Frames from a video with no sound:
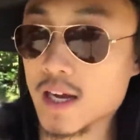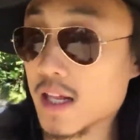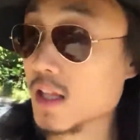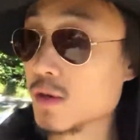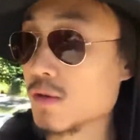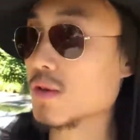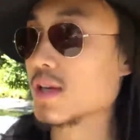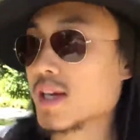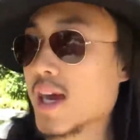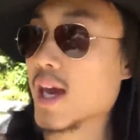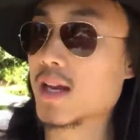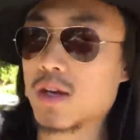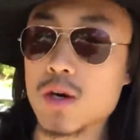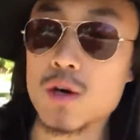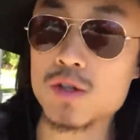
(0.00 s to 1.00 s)
literally
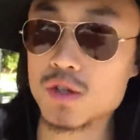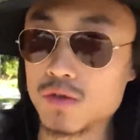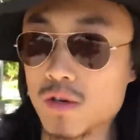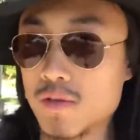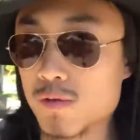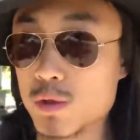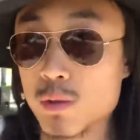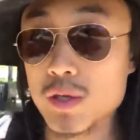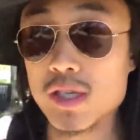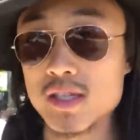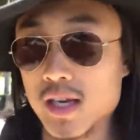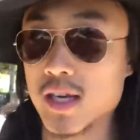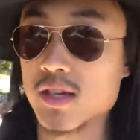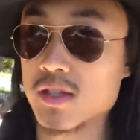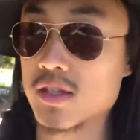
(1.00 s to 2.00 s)
can't concentrate for 20
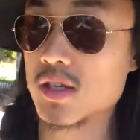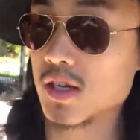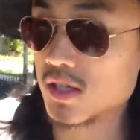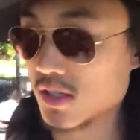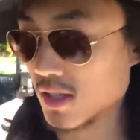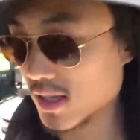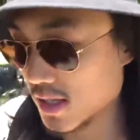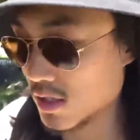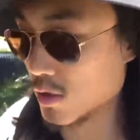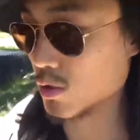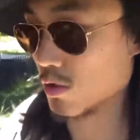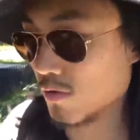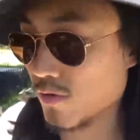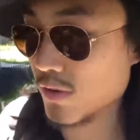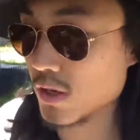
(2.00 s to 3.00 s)
seconds just to listen or
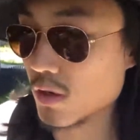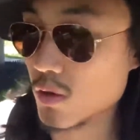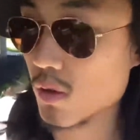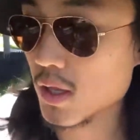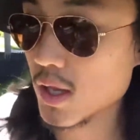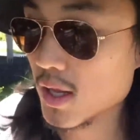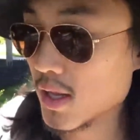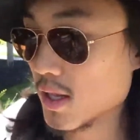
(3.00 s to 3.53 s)
to feel,